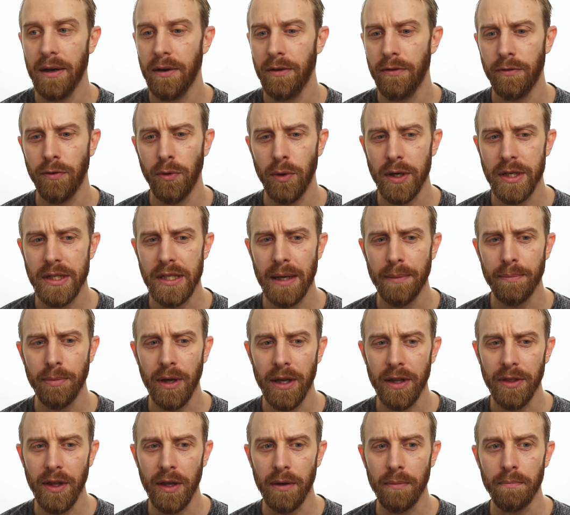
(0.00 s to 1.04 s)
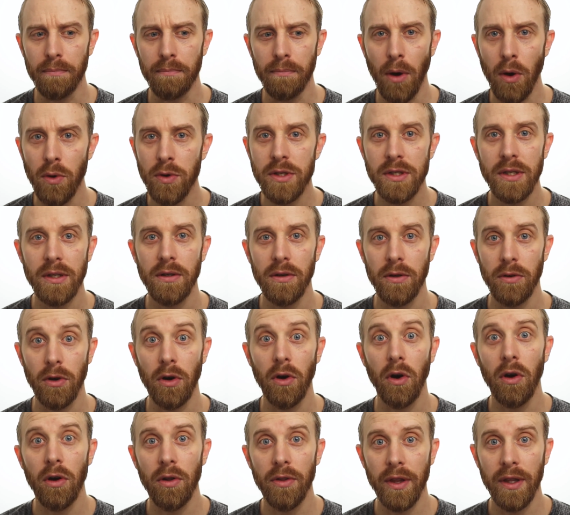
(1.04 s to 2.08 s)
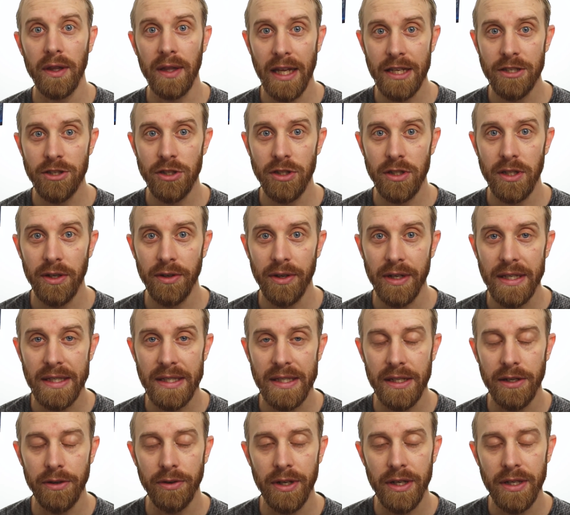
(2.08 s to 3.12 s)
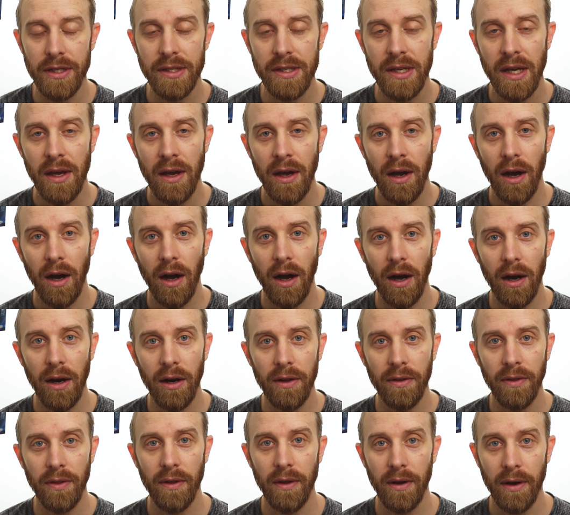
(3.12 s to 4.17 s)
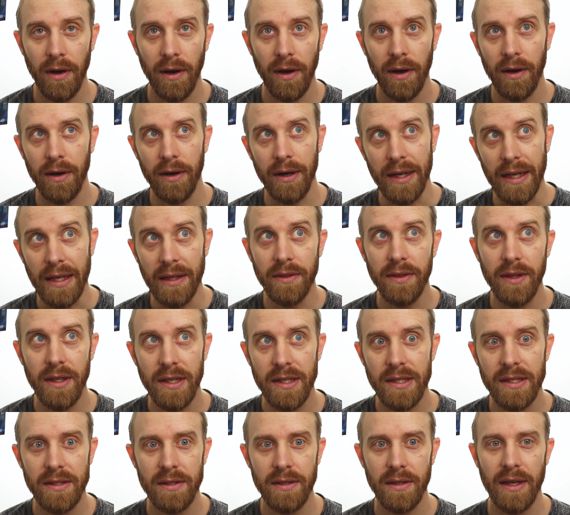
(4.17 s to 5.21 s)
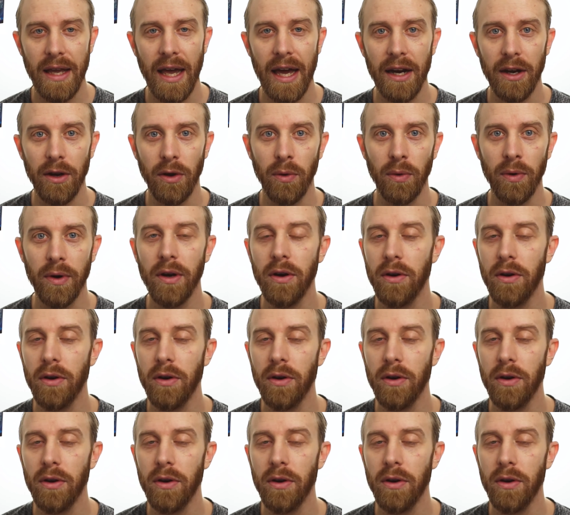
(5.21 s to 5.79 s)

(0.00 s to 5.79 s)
For example, I think most or all the Legendary series are in this category.